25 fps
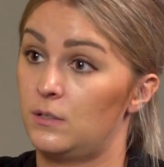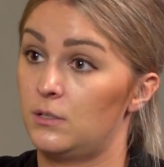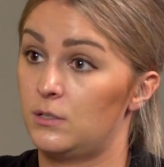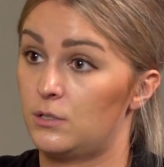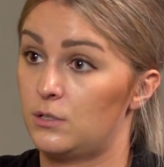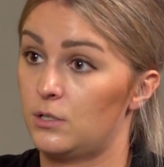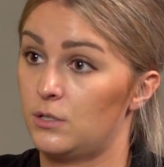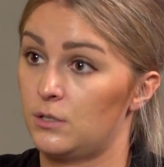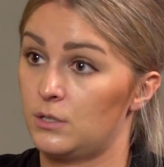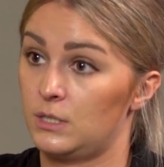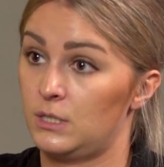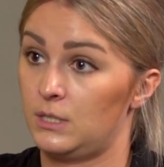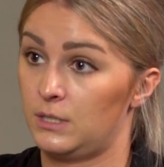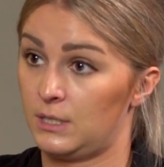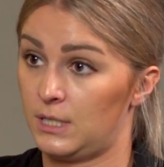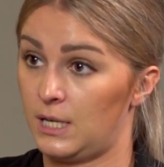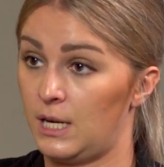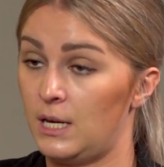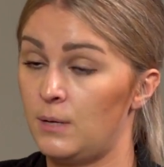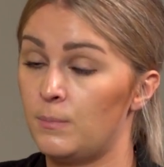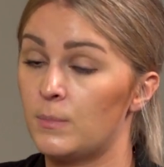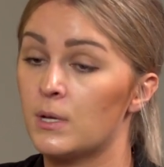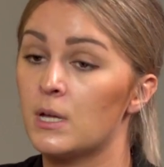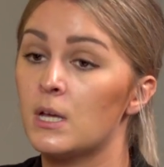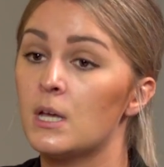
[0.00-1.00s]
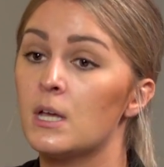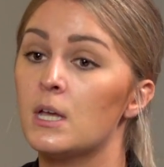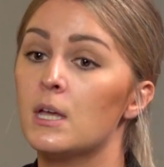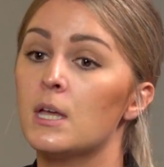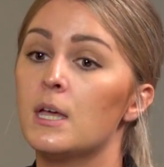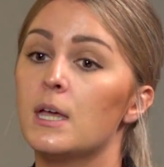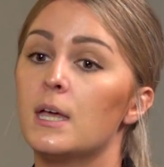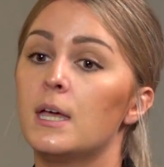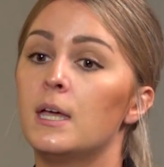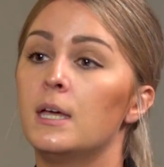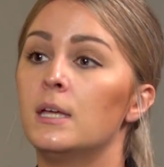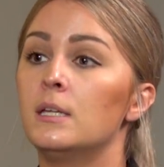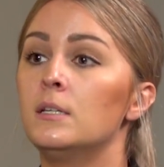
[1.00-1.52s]
the turn in game.
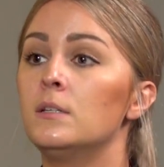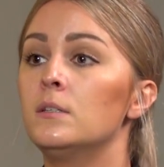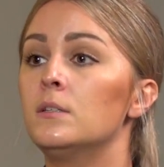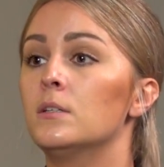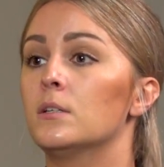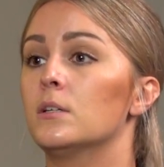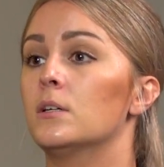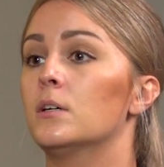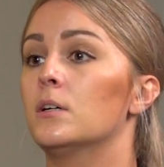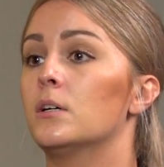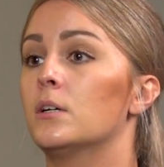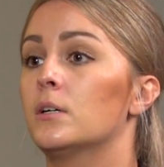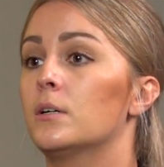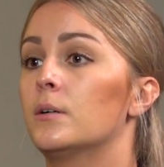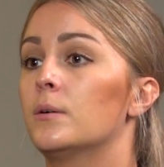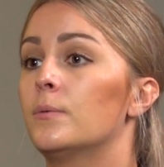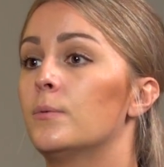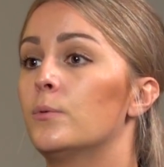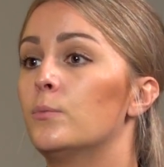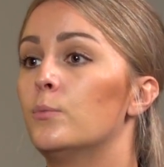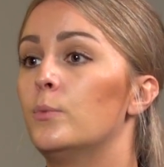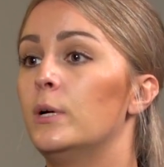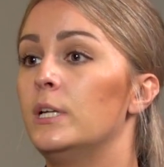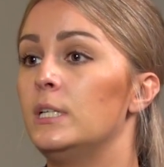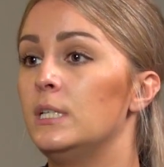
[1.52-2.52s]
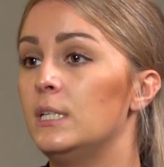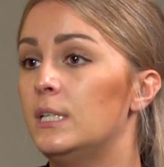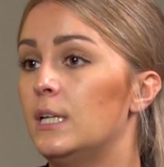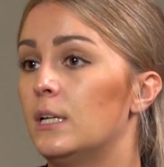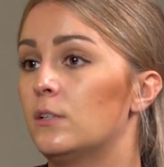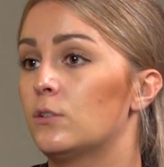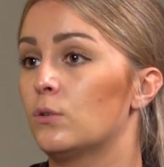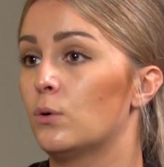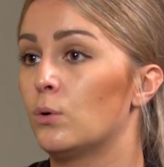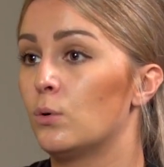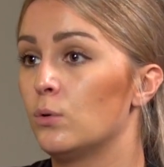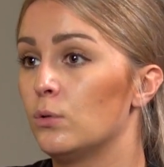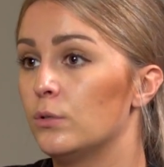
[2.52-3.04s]
And when you
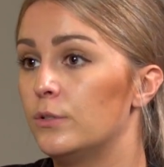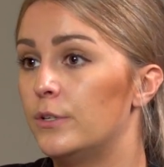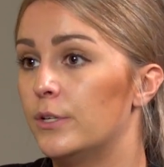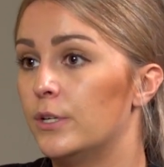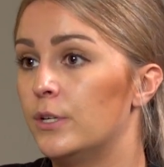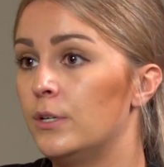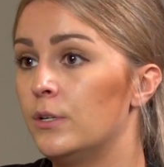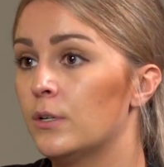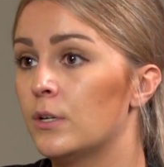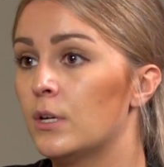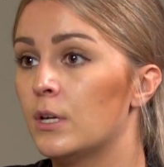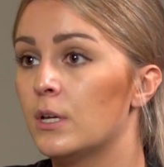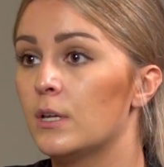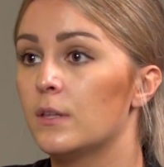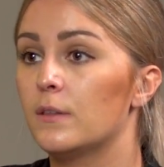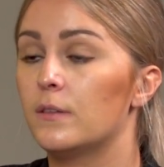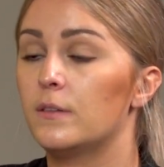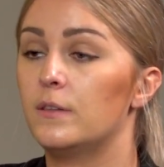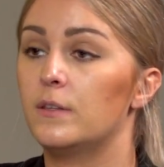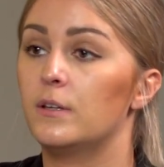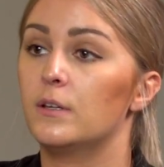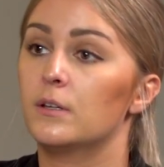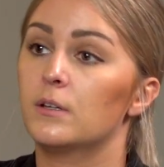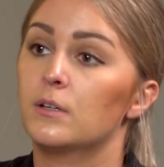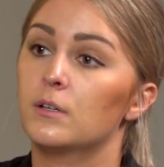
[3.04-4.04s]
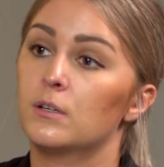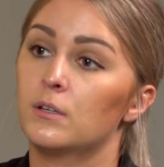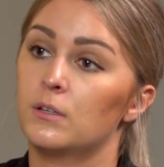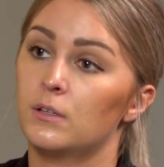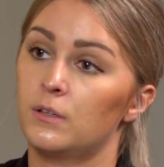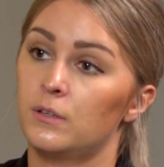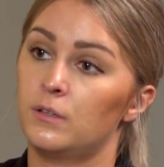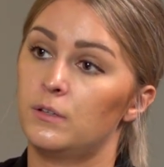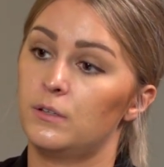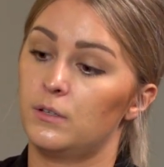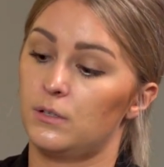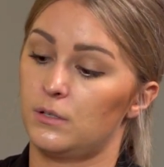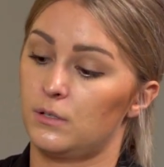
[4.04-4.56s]
get older,
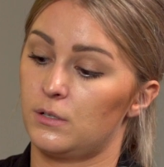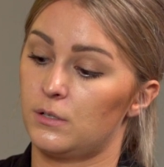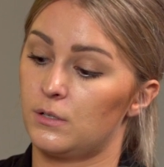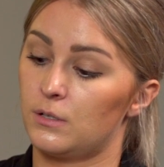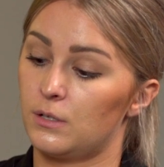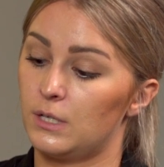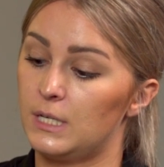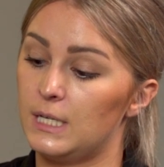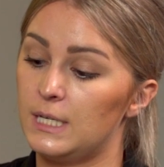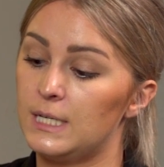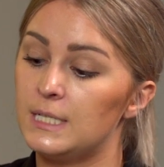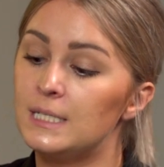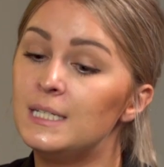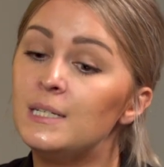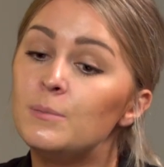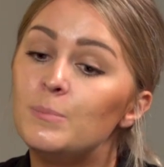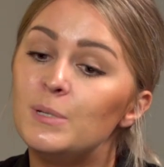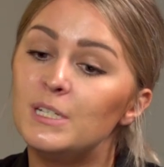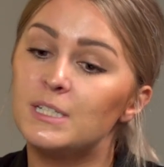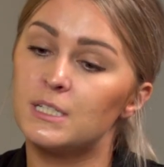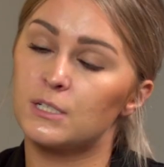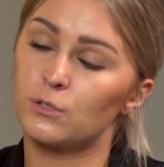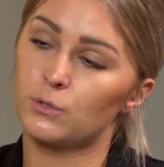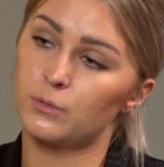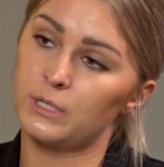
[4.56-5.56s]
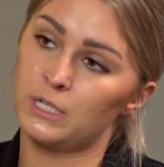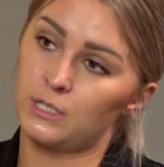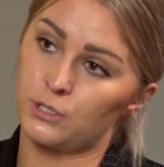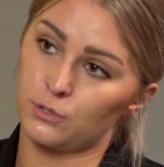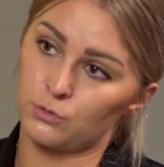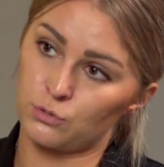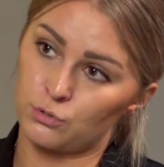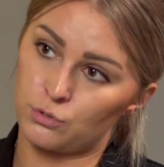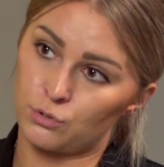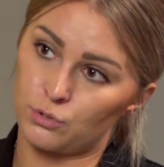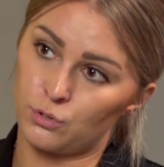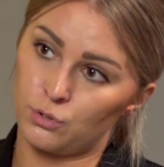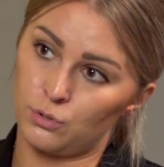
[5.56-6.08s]
the inhibitory
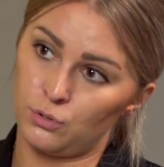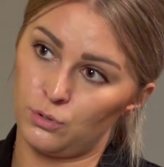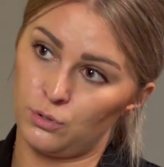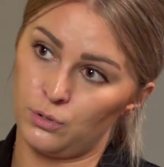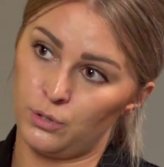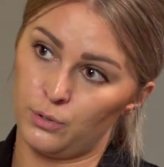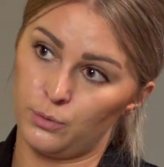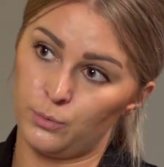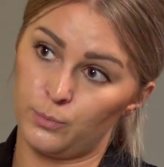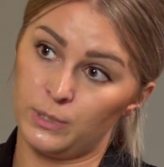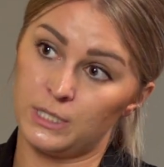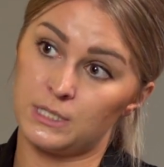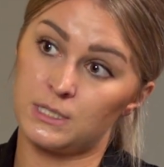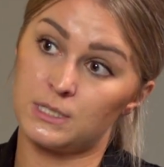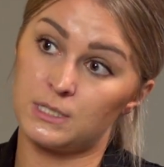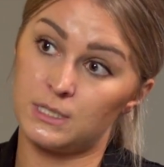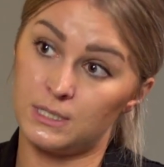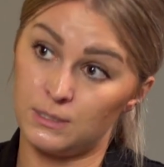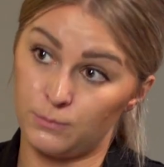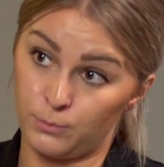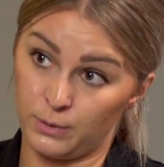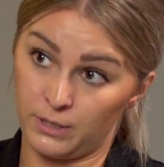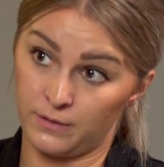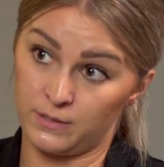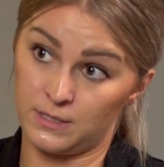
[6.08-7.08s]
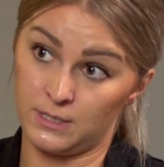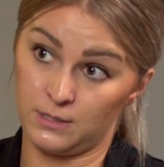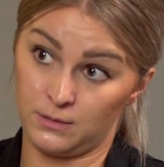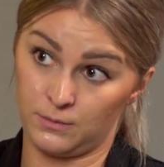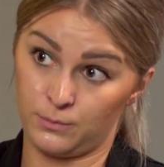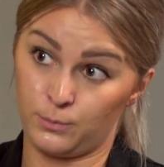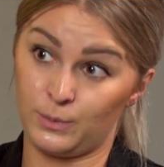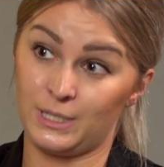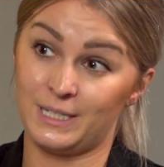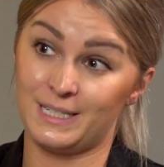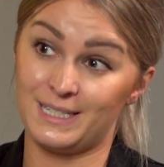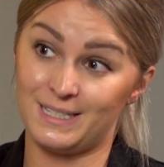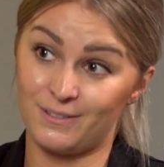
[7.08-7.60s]
control
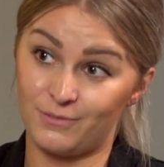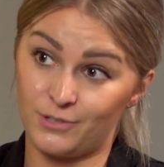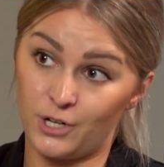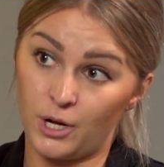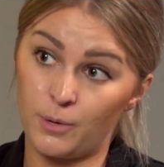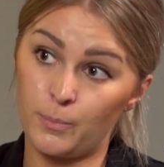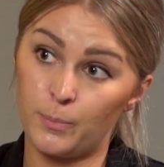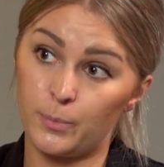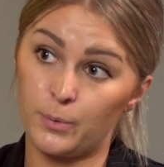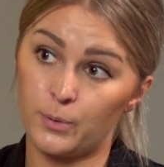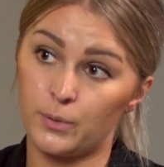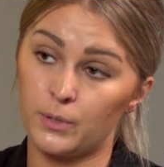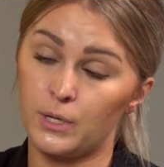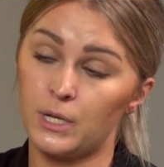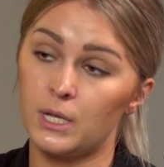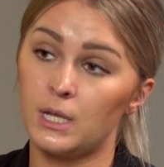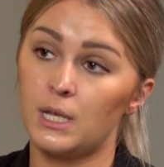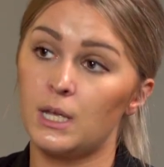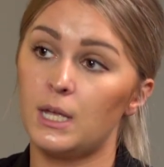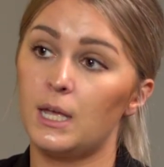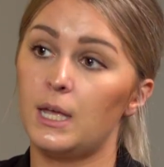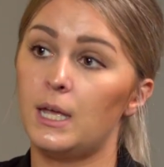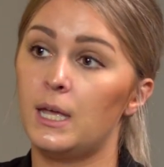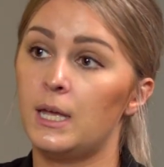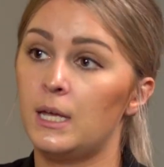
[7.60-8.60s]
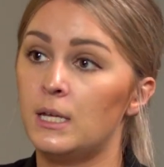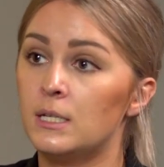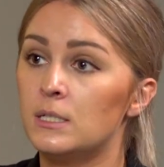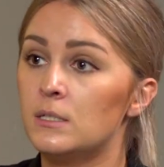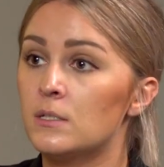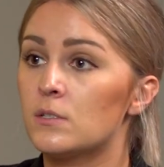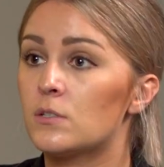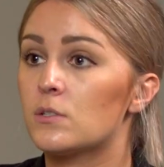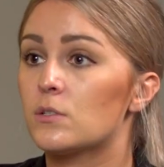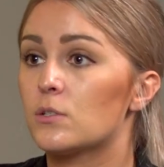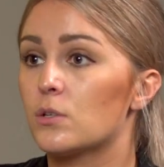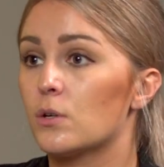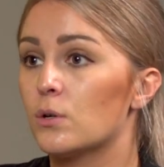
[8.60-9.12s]
will develop,
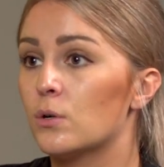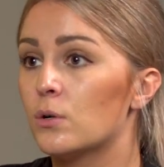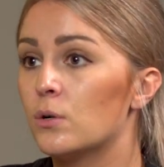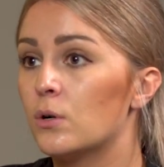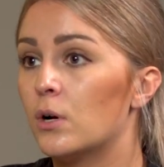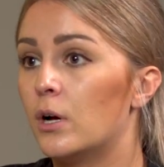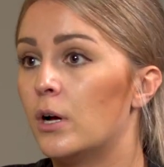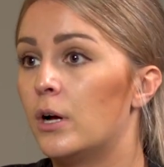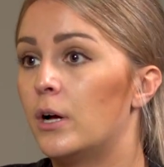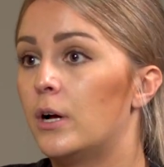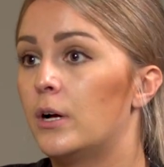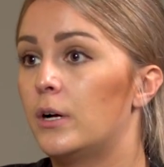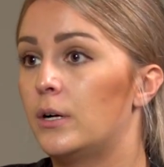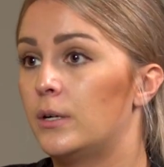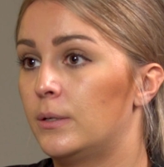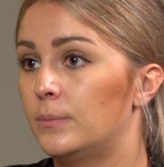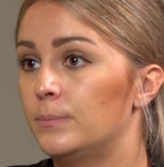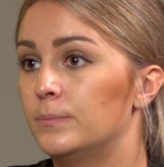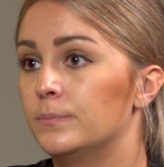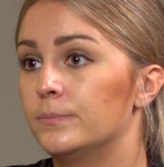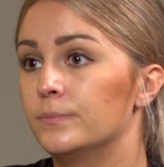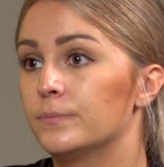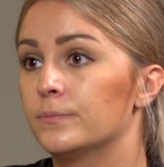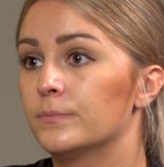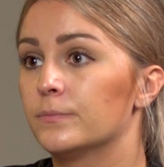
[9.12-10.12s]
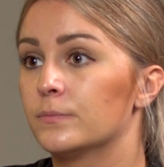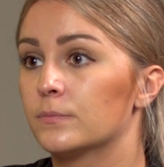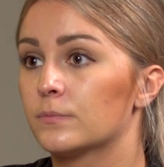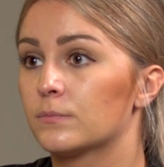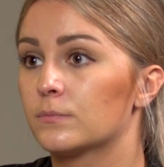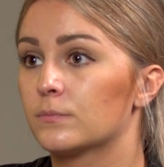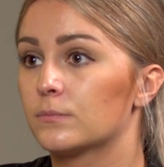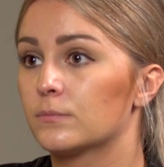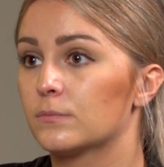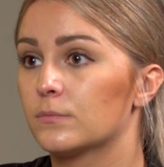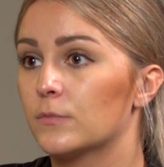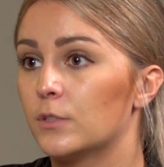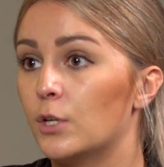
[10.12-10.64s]
and so
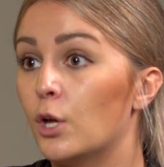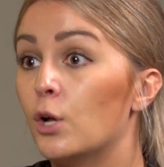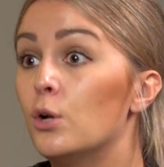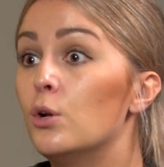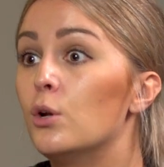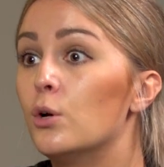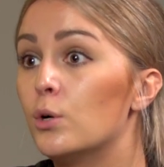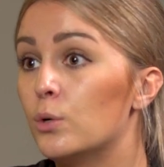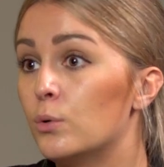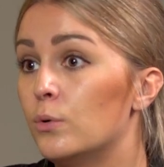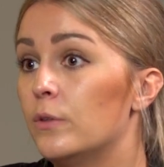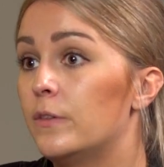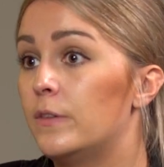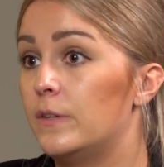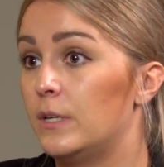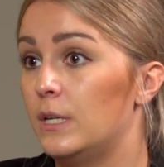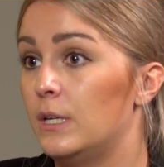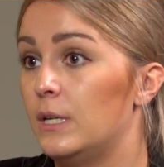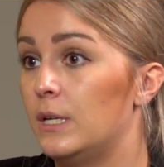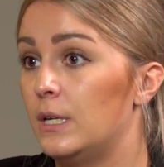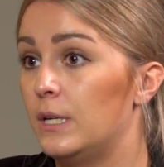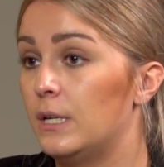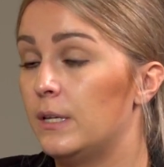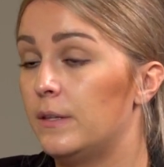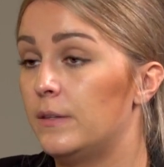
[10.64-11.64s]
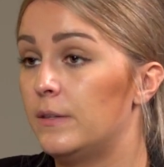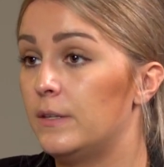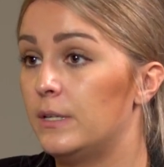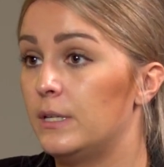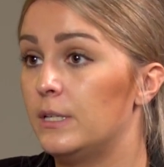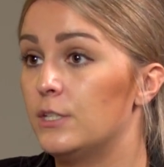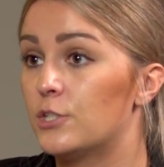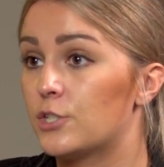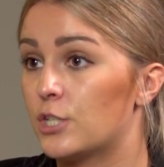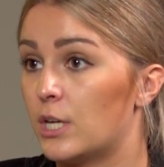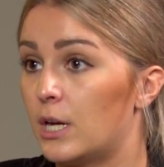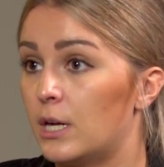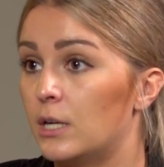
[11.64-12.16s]
allow
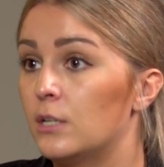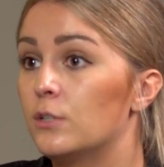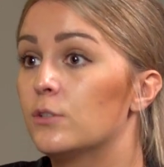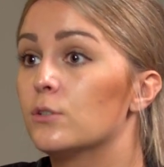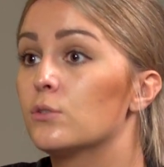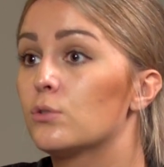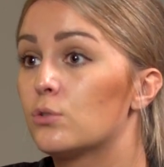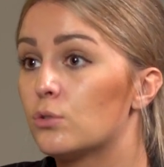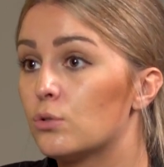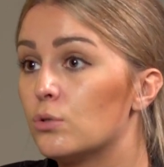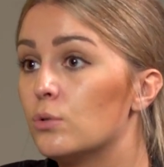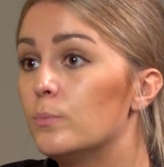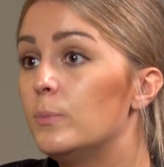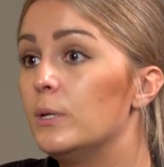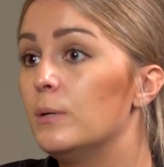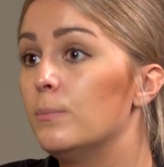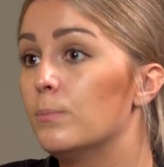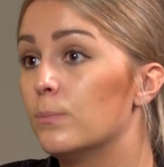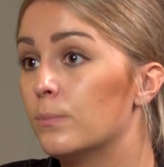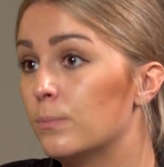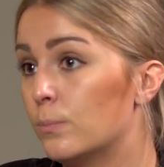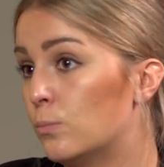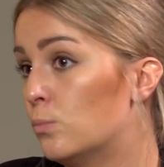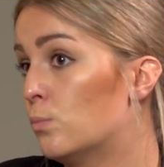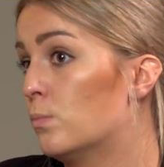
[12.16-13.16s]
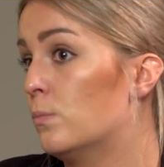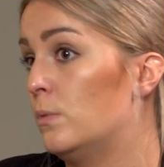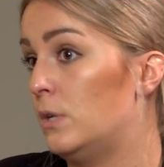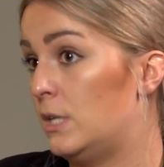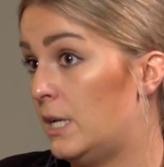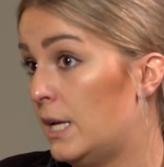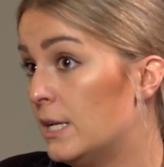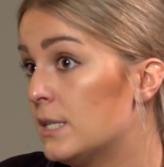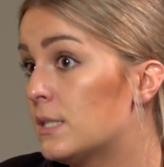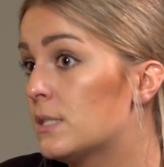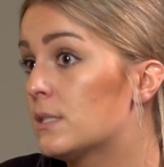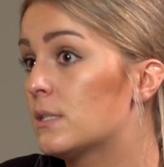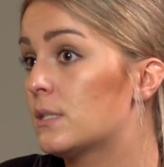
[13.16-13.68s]
the child to be
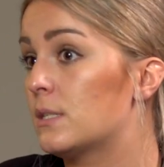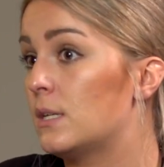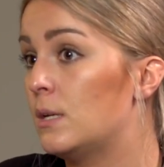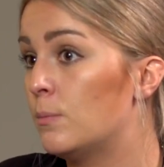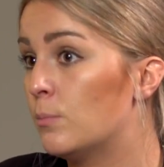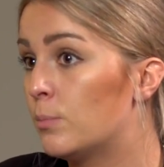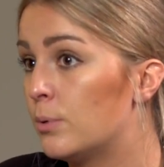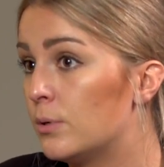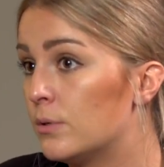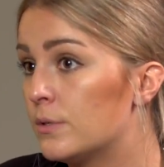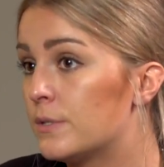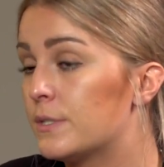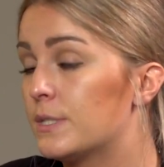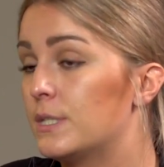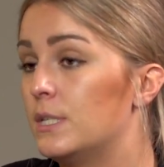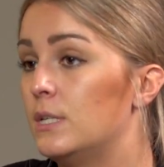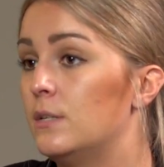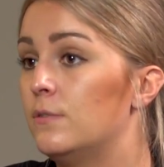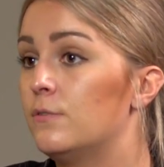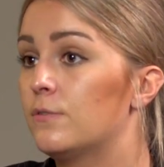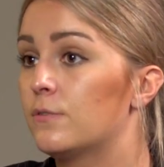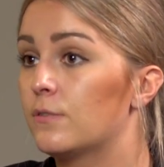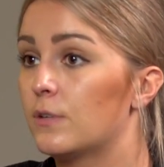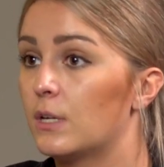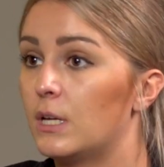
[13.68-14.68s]
less impulsive